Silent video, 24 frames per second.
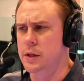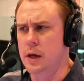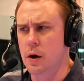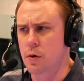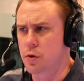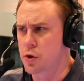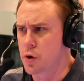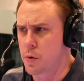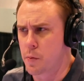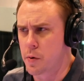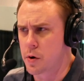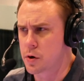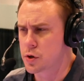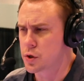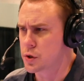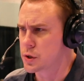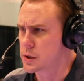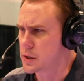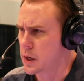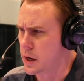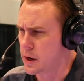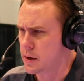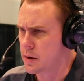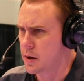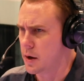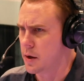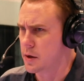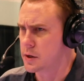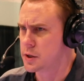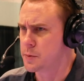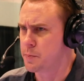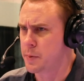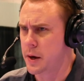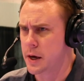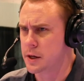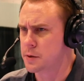Now commercial
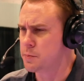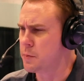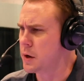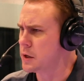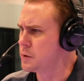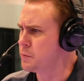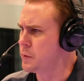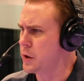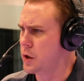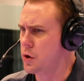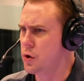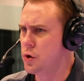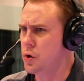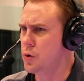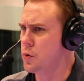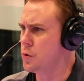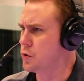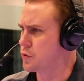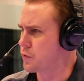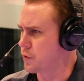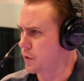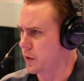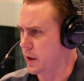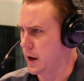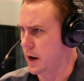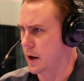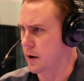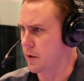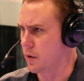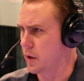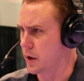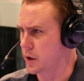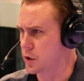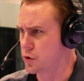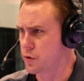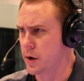space must be huge for that,
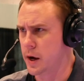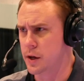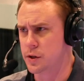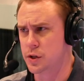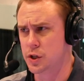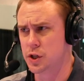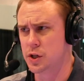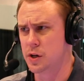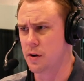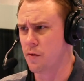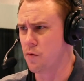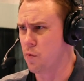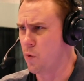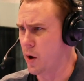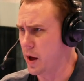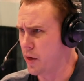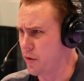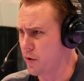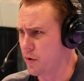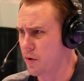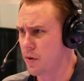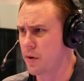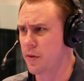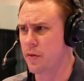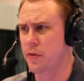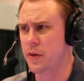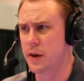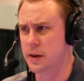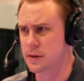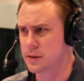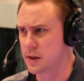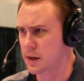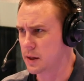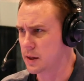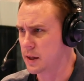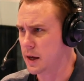like transition of weather and
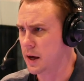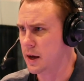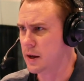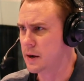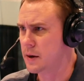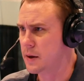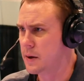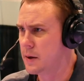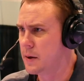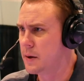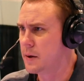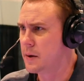things like that.